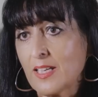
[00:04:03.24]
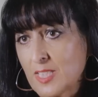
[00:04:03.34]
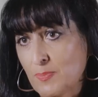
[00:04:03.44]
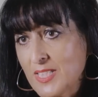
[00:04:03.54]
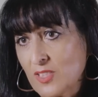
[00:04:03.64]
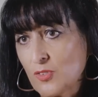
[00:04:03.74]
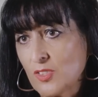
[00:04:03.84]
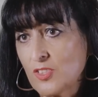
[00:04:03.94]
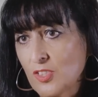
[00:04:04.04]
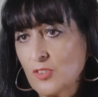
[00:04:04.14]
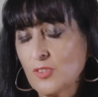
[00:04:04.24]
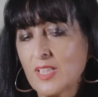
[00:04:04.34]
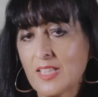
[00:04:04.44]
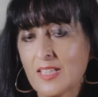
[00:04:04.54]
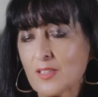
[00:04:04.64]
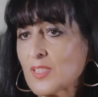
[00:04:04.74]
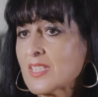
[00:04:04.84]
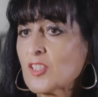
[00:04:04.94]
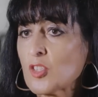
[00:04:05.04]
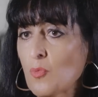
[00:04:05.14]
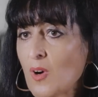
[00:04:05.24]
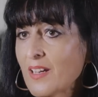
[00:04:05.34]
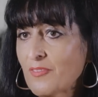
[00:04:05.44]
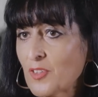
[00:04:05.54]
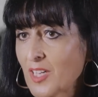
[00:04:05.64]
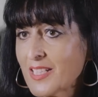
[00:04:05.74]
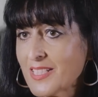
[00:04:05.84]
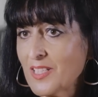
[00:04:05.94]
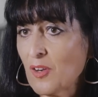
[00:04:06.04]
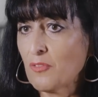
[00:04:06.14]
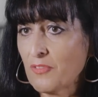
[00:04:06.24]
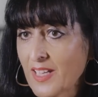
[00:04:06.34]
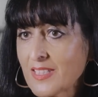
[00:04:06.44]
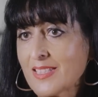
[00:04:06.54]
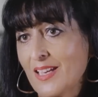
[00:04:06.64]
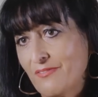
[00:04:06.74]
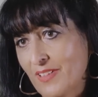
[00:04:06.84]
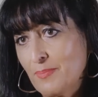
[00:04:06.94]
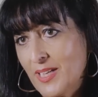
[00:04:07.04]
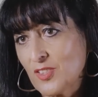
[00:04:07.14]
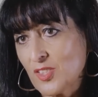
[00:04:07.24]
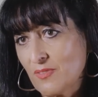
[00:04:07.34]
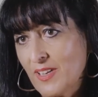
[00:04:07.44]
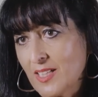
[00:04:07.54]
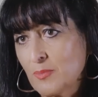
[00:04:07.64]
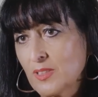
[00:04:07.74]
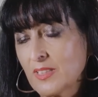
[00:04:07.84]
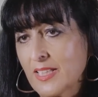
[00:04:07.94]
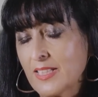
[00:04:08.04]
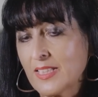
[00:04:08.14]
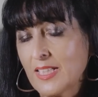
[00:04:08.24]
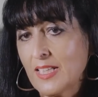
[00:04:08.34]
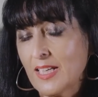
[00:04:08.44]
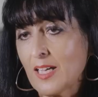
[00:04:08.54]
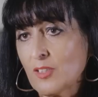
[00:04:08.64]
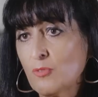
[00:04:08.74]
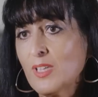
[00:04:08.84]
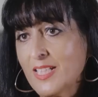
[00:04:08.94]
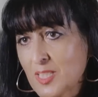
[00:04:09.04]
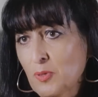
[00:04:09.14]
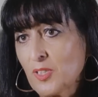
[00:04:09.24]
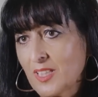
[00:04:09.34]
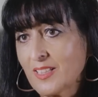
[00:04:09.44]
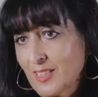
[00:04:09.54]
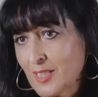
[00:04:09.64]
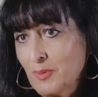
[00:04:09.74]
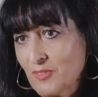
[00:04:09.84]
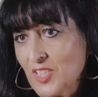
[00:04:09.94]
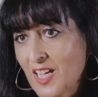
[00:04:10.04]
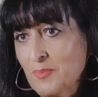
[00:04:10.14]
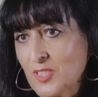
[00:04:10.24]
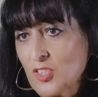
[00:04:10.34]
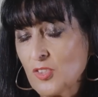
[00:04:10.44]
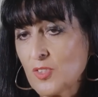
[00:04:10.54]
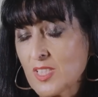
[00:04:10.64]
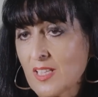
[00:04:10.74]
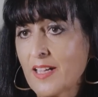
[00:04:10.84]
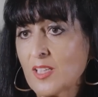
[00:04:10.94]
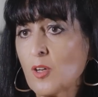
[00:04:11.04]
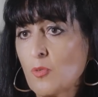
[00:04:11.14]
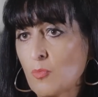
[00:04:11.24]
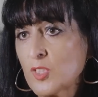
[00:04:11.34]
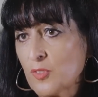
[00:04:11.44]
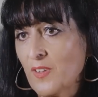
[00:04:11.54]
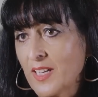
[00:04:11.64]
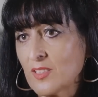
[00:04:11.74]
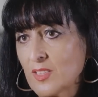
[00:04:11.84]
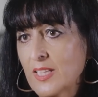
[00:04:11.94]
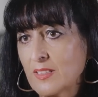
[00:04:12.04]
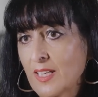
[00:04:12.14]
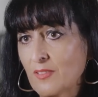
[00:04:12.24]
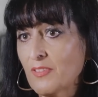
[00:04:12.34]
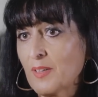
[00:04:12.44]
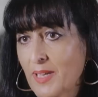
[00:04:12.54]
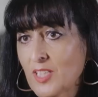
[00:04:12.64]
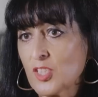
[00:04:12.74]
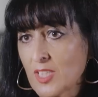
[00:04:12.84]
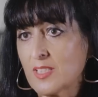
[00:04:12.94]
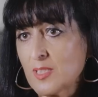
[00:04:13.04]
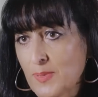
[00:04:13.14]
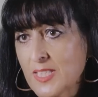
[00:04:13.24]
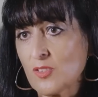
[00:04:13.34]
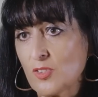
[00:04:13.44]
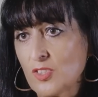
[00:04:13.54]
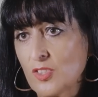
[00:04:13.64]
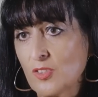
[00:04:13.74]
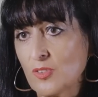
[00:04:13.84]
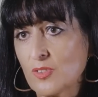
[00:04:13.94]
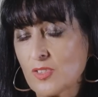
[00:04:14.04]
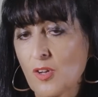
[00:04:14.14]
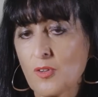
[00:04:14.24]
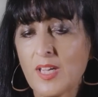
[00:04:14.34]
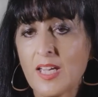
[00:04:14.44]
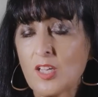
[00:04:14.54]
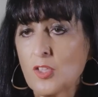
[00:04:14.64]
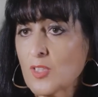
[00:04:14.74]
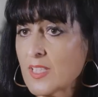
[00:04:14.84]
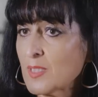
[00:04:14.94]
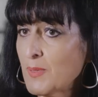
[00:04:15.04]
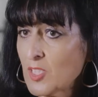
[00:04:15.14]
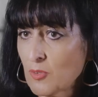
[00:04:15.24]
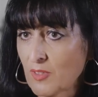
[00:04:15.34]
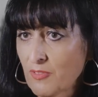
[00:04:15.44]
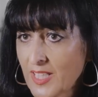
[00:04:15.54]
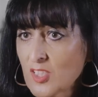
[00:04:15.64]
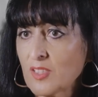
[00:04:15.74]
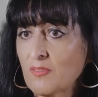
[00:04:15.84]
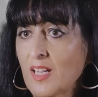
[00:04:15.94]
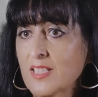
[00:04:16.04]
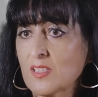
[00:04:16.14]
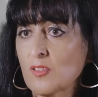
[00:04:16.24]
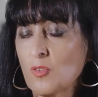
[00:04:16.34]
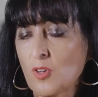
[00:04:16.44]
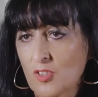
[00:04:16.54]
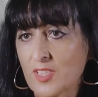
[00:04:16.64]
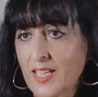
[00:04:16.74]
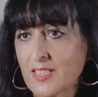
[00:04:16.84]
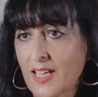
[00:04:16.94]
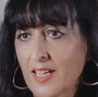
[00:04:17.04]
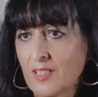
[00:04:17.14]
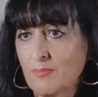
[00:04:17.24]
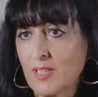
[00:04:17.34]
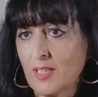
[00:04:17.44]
is best suited to you, because there's such a wide variety of funds and fund managers available that you really need to put a little bit of time into deciding which fund and fund manager is best suited to you. So you can speak to a financial advisor or contact a